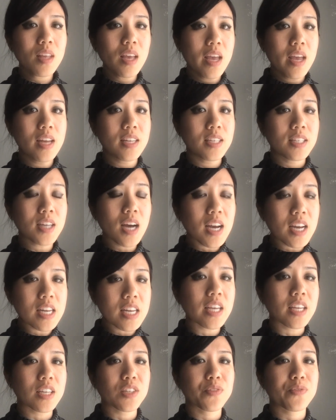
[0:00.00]
And
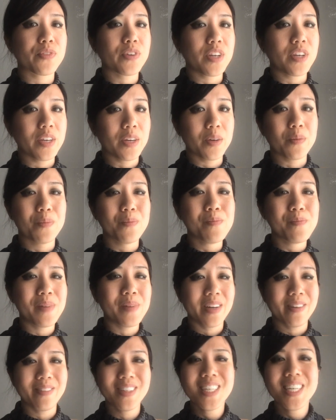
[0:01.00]
dieting is for you.
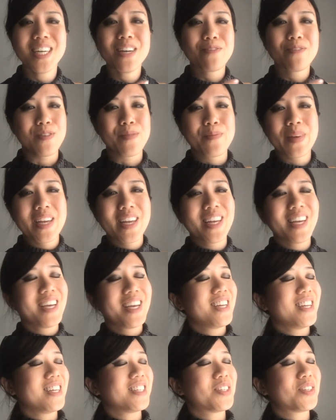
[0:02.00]
But for me,
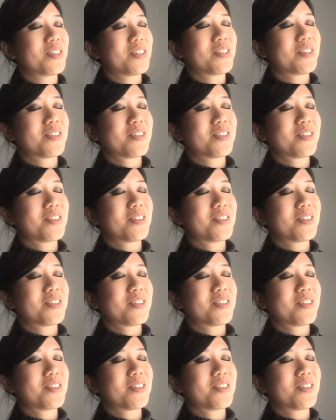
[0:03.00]
it is